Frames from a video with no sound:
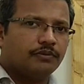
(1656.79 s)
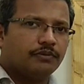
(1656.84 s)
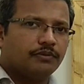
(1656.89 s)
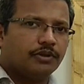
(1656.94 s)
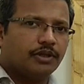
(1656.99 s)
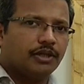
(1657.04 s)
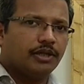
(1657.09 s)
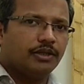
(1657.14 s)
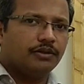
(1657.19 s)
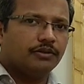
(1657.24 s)

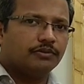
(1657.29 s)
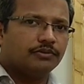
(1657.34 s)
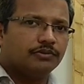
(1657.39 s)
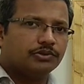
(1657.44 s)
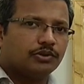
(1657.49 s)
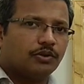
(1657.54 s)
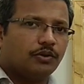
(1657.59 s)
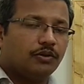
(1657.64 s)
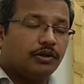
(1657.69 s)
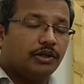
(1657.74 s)
Okay,
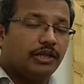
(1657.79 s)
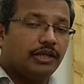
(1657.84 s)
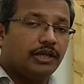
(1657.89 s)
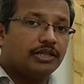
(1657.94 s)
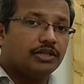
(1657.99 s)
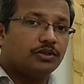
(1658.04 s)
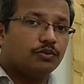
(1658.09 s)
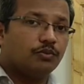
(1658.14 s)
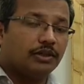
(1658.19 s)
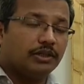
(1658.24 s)
so only
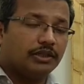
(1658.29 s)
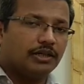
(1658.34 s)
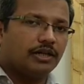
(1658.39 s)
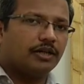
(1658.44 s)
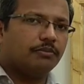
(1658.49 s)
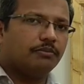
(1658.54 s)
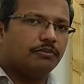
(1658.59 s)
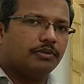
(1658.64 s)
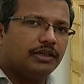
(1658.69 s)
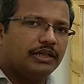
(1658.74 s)
at one
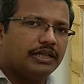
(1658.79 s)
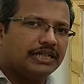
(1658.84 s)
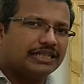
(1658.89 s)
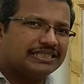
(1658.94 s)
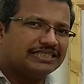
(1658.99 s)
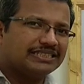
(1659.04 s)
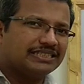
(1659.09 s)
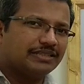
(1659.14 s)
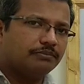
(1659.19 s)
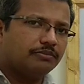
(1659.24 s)
carbon
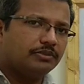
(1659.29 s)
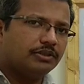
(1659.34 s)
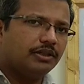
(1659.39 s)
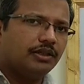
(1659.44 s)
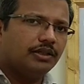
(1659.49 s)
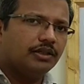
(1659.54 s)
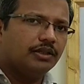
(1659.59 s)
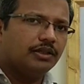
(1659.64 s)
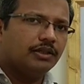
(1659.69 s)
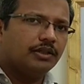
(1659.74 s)
except
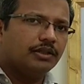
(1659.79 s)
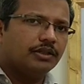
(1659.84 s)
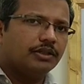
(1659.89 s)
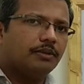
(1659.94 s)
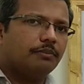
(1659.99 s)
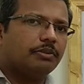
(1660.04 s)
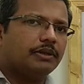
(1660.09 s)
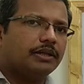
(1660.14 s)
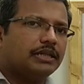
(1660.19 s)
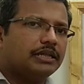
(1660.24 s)

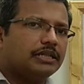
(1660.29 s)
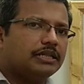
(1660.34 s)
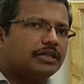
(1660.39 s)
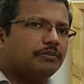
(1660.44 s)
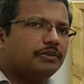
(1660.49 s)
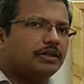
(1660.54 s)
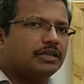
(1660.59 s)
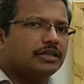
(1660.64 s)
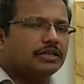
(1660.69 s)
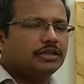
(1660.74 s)
the
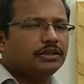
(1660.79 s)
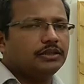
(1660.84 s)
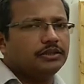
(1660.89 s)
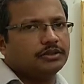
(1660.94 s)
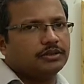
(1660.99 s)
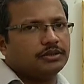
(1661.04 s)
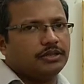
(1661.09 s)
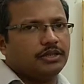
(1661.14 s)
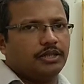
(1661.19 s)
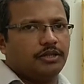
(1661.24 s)
penultimate
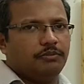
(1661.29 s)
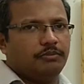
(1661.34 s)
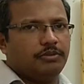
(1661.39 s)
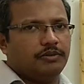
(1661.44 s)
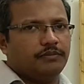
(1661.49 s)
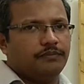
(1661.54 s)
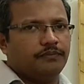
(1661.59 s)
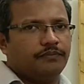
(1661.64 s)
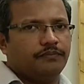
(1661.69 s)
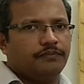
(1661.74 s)
carbon.
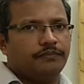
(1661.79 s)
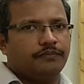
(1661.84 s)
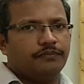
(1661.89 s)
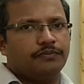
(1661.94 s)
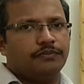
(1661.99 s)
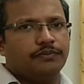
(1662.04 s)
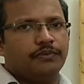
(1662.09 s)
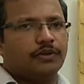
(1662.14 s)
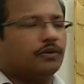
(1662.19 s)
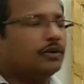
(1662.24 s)

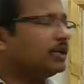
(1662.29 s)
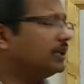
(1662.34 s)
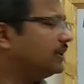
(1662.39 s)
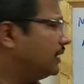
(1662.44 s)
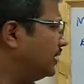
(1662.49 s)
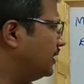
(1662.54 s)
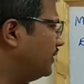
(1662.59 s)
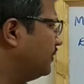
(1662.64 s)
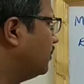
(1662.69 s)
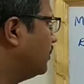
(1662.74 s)
Okay,
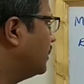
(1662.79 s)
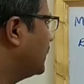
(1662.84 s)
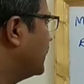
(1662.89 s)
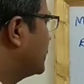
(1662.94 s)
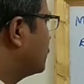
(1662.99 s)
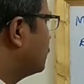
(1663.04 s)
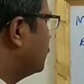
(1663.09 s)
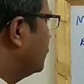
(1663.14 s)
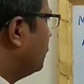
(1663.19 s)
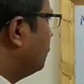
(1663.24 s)
that is what
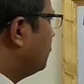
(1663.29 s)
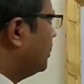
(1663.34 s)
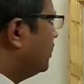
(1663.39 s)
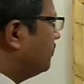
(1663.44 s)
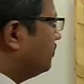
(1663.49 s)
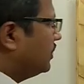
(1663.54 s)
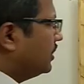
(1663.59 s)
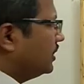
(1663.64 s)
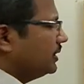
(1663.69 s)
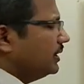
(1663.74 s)
actually
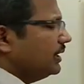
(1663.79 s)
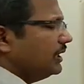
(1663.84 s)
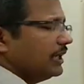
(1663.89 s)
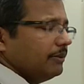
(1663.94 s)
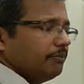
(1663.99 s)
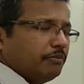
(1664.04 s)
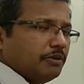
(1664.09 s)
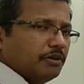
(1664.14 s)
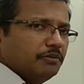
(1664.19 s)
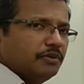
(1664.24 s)
mean by the
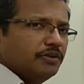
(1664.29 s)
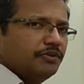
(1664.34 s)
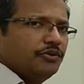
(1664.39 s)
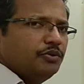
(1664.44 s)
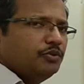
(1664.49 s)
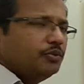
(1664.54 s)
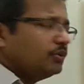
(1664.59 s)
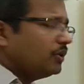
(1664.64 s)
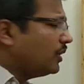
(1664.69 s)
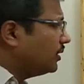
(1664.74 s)
epimers.
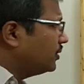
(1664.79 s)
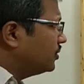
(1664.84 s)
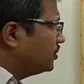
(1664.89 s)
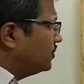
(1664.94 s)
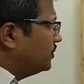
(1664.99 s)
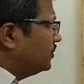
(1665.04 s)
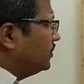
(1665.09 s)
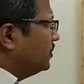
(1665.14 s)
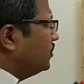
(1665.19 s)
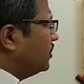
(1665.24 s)

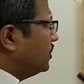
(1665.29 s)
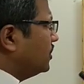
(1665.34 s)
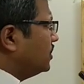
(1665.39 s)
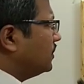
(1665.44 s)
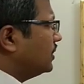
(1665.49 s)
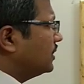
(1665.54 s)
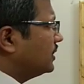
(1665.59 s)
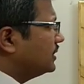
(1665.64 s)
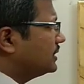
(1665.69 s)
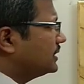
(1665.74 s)
In order to
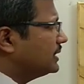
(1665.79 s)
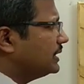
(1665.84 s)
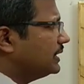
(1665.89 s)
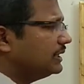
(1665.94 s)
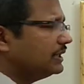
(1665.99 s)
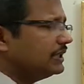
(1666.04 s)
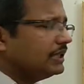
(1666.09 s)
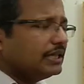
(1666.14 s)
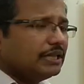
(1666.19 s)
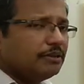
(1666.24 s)

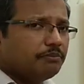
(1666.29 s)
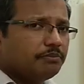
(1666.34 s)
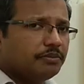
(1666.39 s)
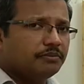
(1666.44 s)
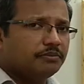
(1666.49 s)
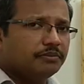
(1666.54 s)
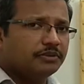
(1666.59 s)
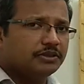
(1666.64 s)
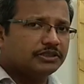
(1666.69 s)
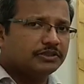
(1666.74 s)
understand the
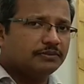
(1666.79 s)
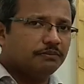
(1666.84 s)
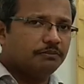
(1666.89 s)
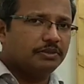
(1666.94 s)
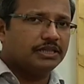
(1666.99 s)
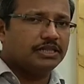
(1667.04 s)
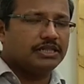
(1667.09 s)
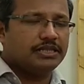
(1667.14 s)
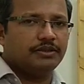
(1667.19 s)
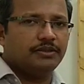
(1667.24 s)
epimers
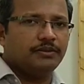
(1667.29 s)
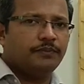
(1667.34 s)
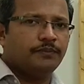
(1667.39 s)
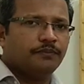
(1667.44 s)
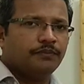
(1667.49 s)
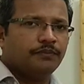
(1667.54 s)
better,